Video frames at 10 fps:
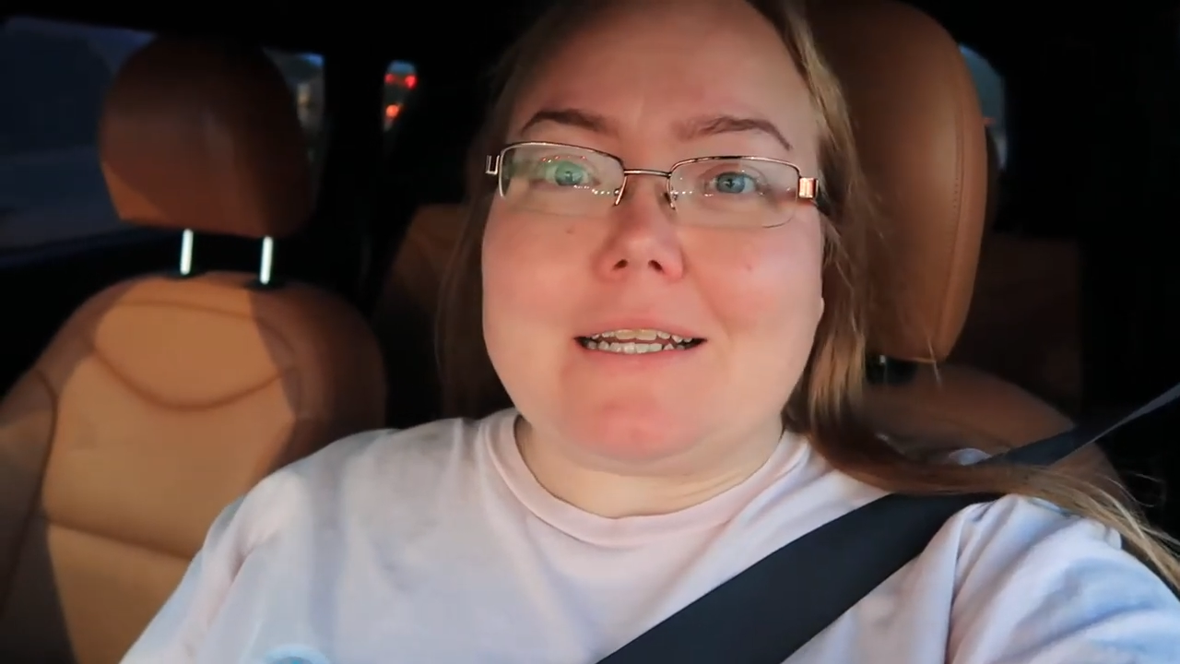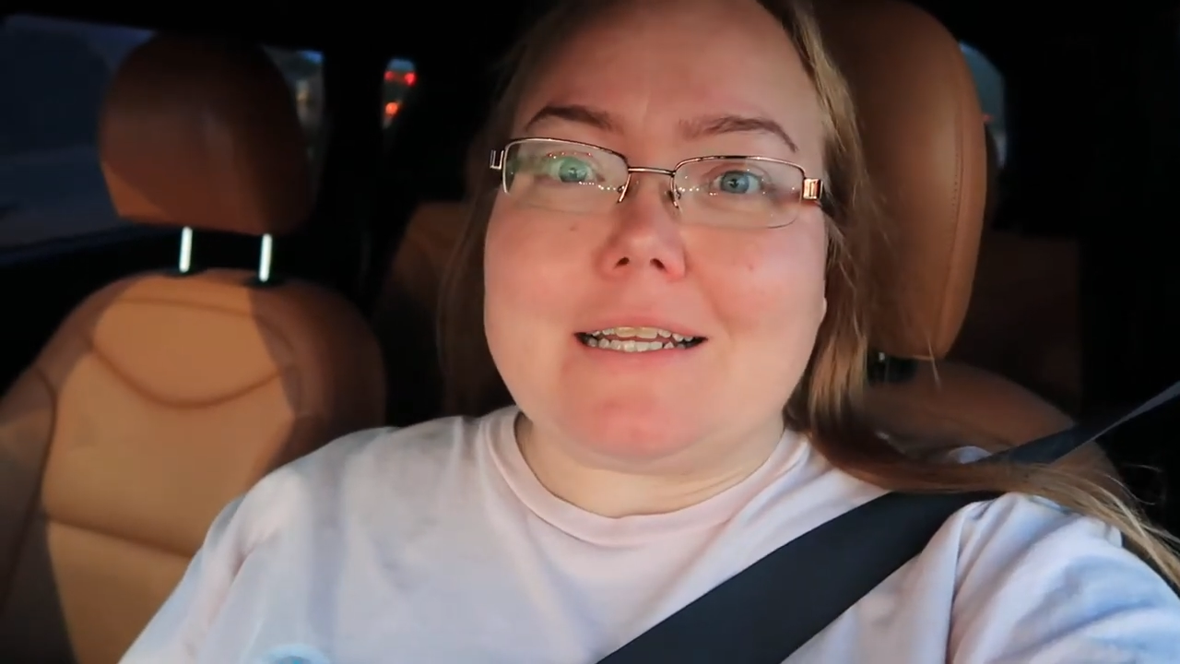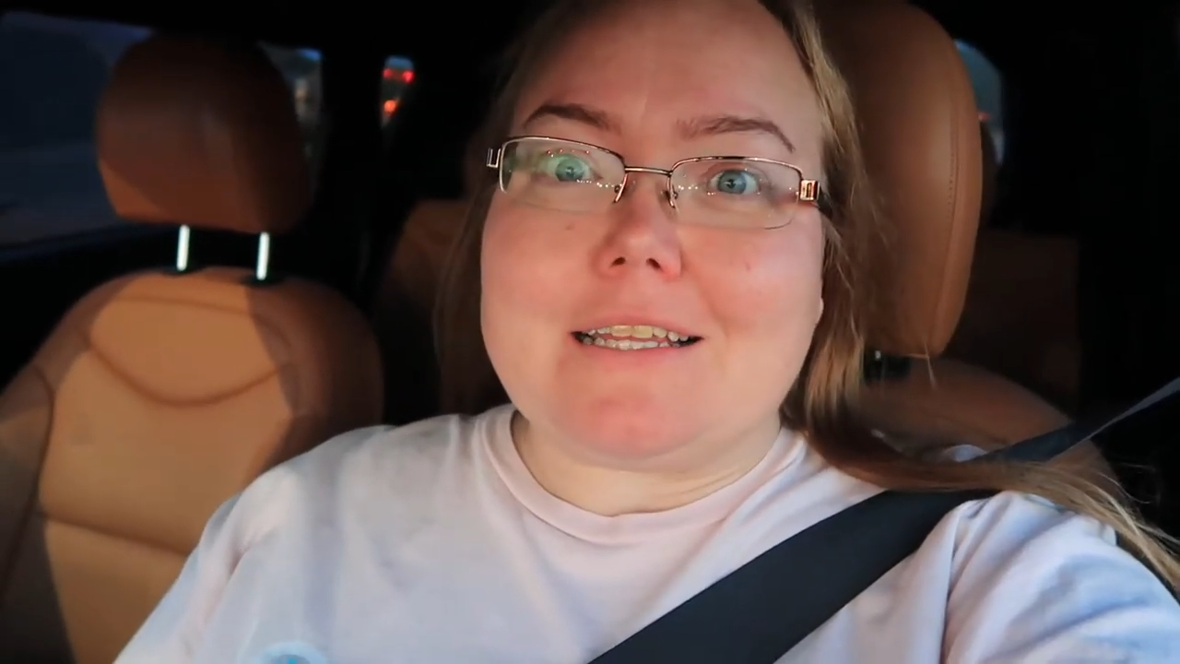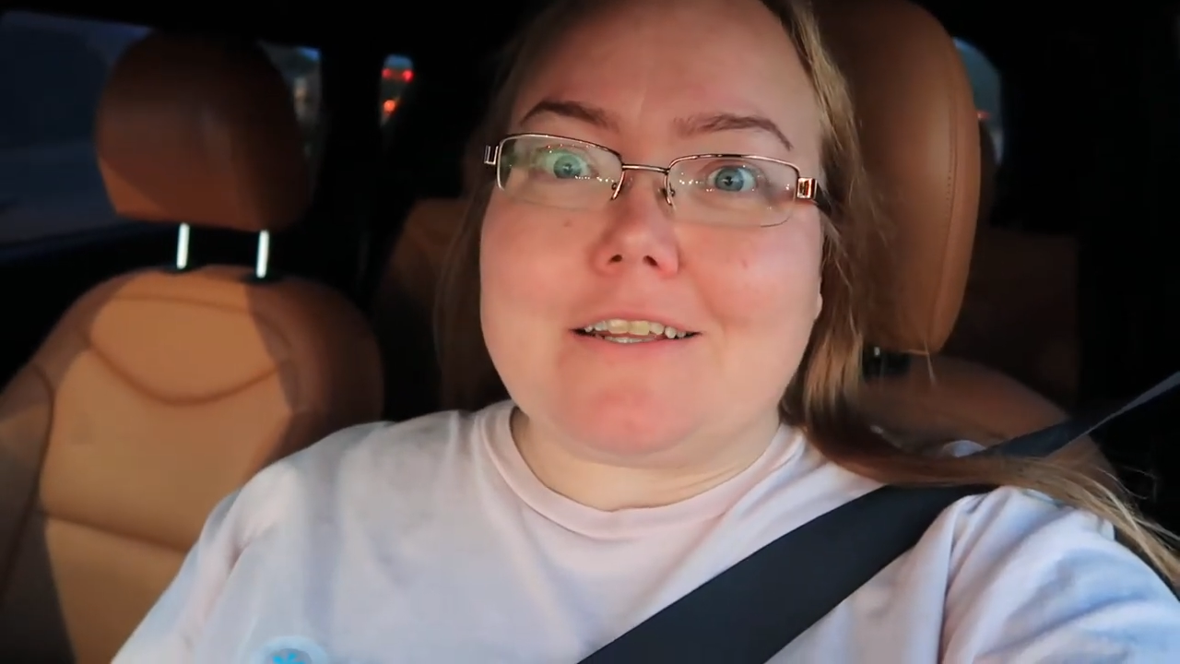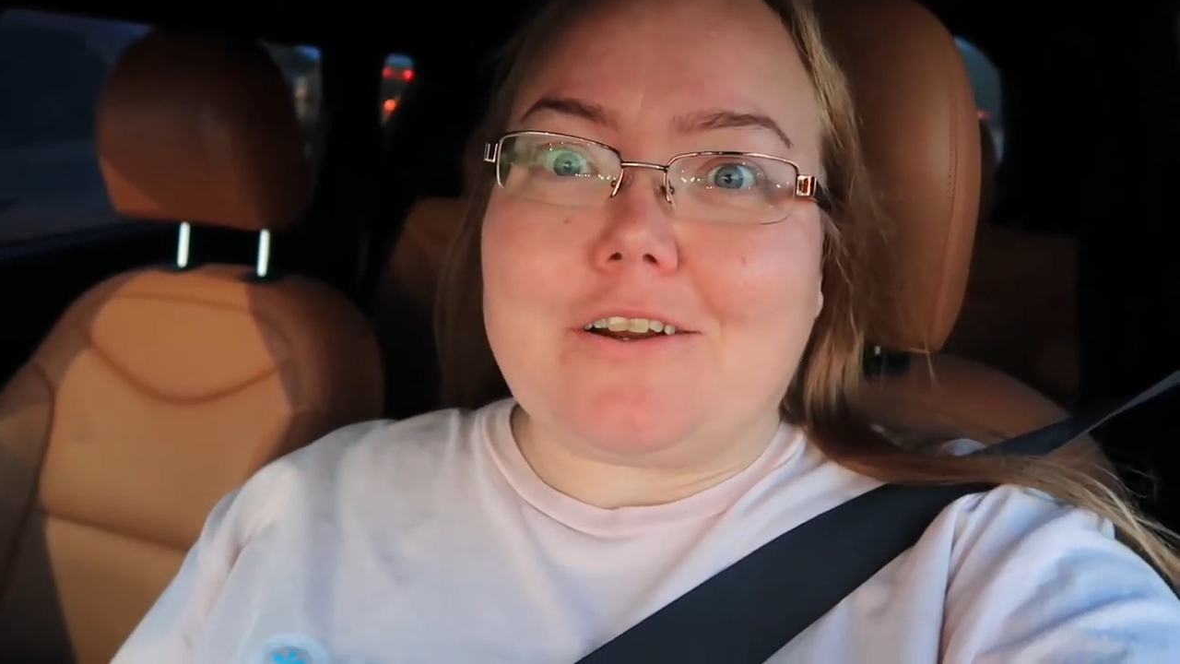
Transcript: didn't get the